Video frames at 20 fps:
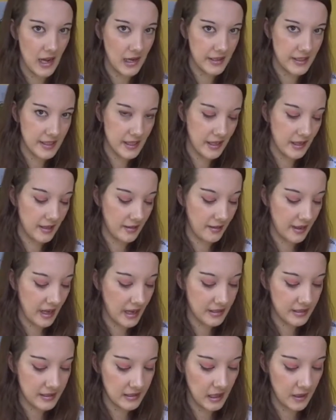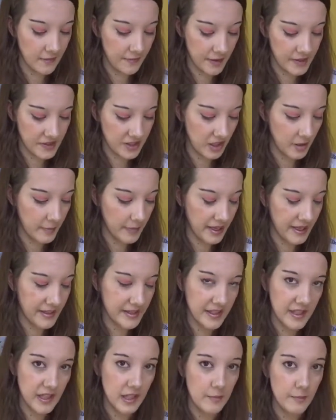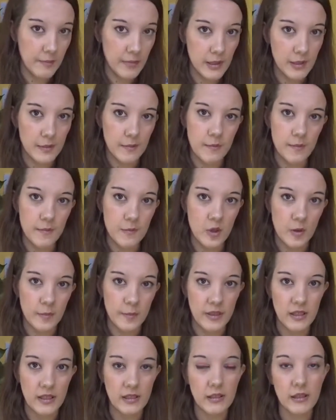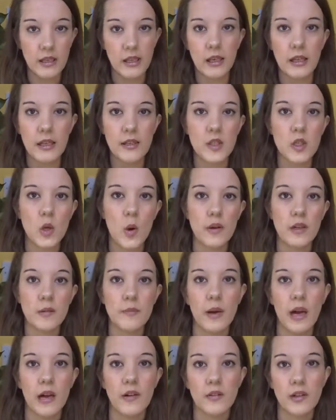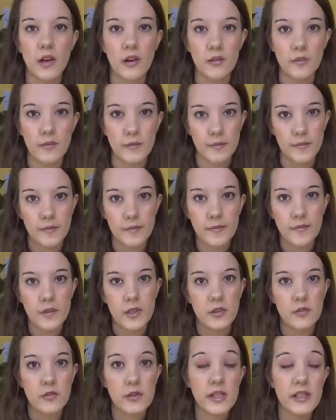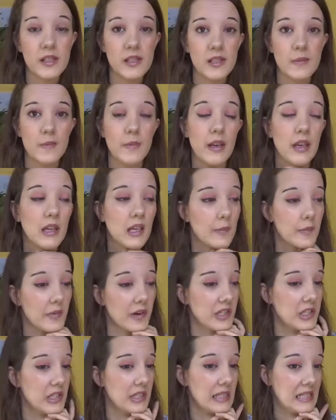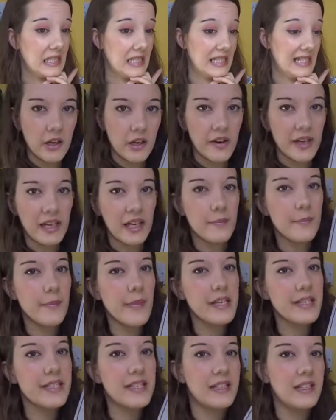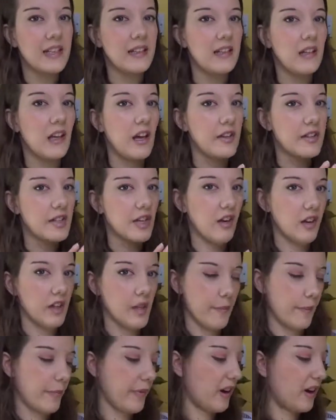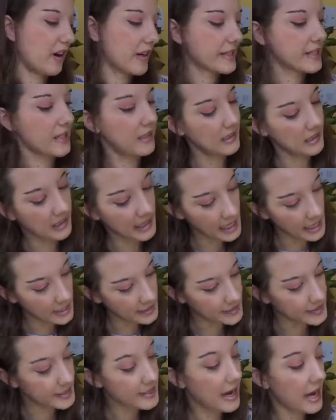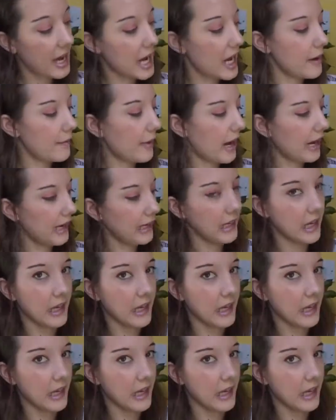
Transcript: and that love has culminated in me dropping nearly £200 on 2 sets of makeup brushes. Now, I lamented a lot on the box last time. I